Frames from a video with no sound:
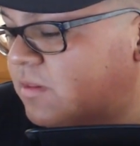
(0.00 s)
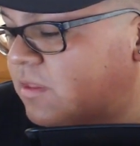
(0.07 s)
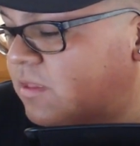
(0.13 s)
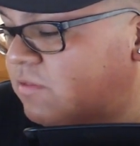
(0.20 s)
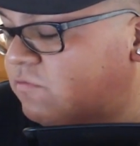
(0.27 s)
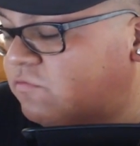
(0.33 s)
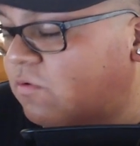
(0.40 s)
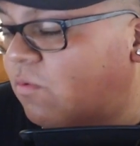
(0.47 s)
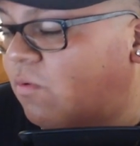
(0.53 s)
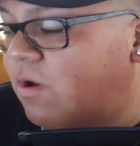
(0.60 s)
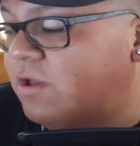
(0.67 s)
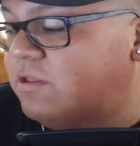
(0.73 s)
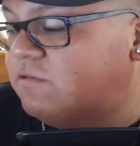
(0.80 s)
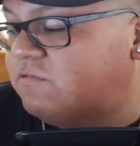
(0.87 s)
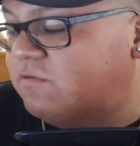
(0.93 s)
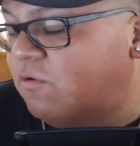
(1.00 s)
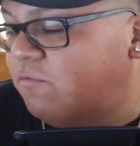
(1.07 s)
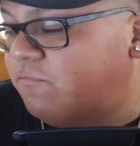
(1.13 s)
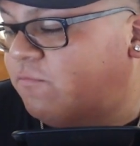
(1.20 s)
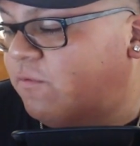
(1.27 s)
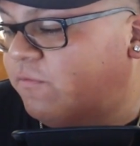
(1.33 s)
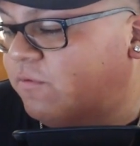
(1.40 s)
And so on and so
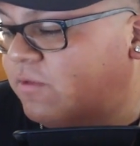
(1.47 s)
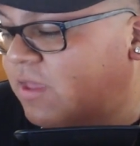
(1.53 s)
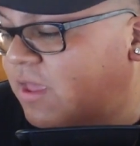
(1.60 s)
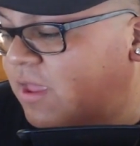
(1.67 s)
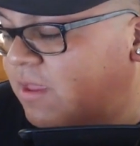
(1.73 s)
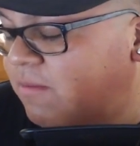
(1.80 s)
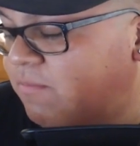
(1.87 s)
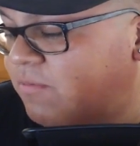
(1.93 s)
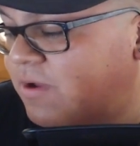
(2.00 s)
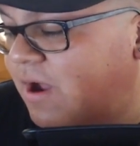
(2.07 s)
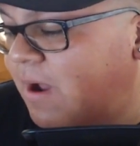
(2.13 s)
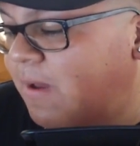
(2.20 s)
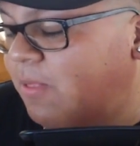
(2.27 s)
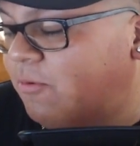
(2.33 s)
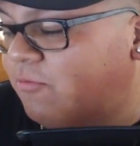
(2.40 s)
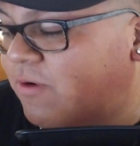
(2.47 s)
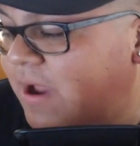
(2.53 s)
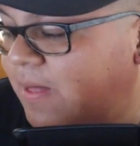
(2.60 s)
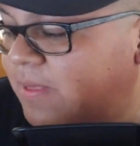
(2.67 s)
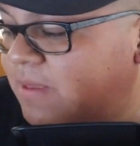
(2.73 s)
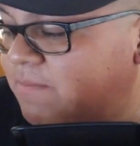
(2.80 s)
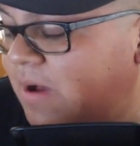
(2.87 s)
forth, okay? Kyle
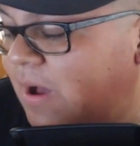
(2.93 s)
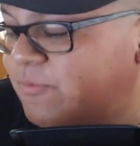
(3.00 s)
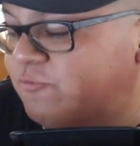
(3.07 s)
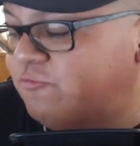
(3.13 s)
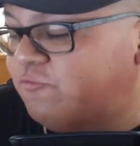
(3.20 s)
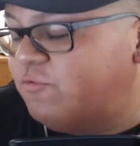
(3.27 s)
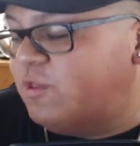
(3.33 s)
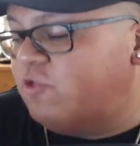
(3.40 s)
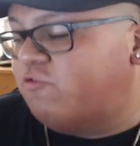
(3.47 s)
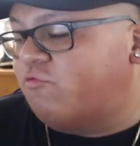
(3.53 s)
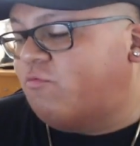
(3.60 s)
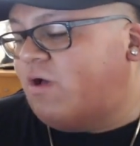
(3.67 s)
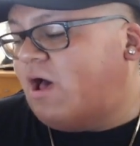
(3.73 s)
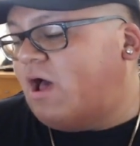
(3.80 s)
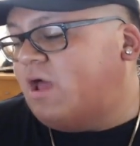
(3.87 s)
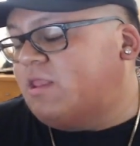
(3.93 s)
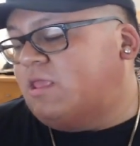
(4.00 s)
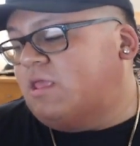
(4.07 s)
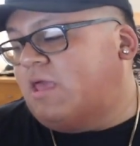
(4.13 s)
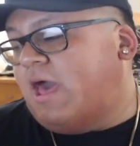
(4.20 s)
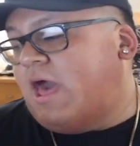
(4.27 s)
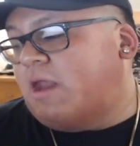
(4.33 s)
O'Reilly, Bobby Fish,
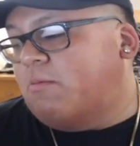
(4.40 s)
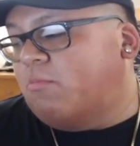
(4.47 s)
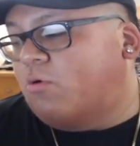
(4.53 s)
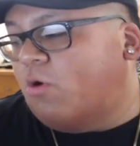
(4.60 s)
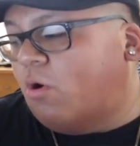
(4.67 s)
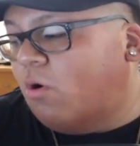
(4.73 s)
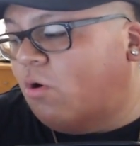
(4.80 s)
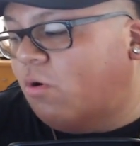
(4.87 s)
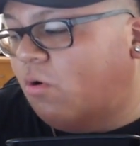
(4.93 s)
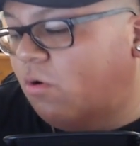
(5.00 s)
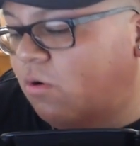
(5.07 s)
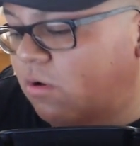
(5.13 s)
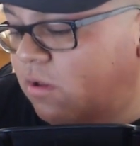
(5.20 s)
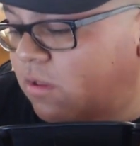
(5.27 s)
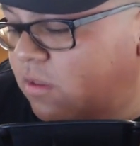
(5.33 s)
Roddy, Adam Cole.